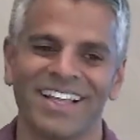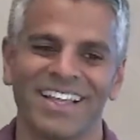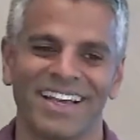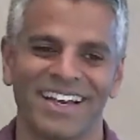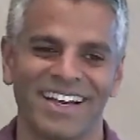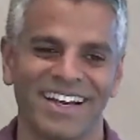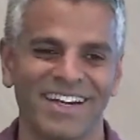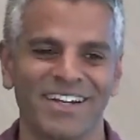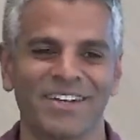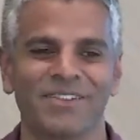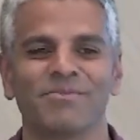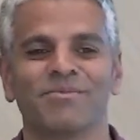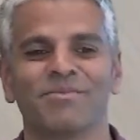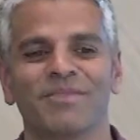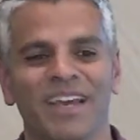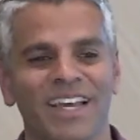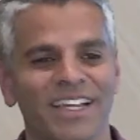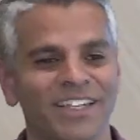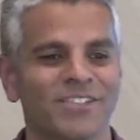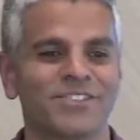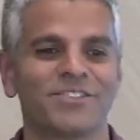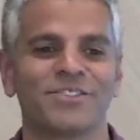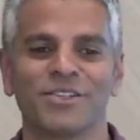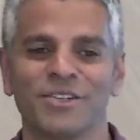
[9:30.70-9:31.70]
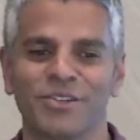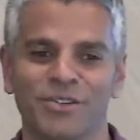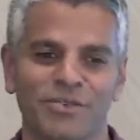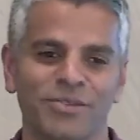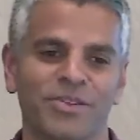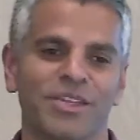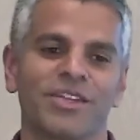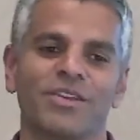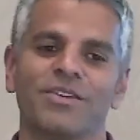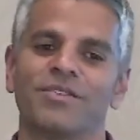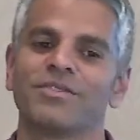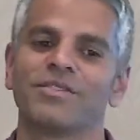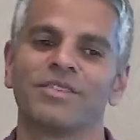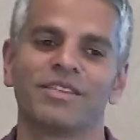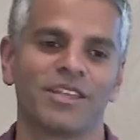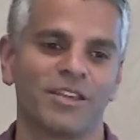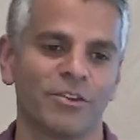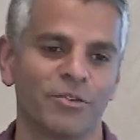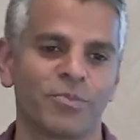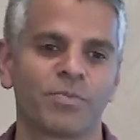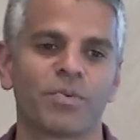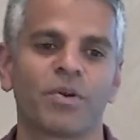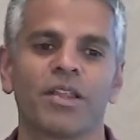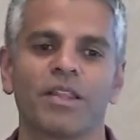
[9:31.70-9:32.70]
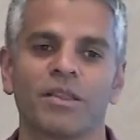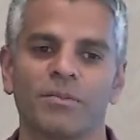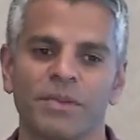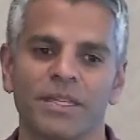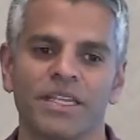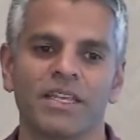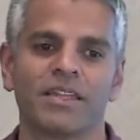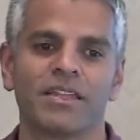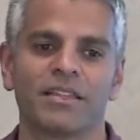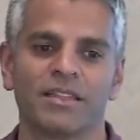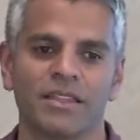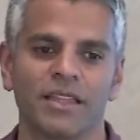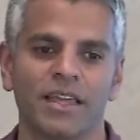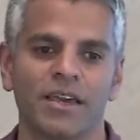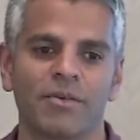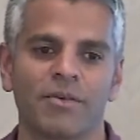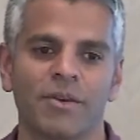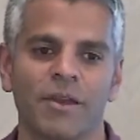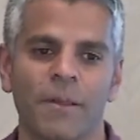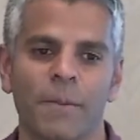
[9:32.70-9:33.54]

um, and so, you know, it would probably. So you guys are exploring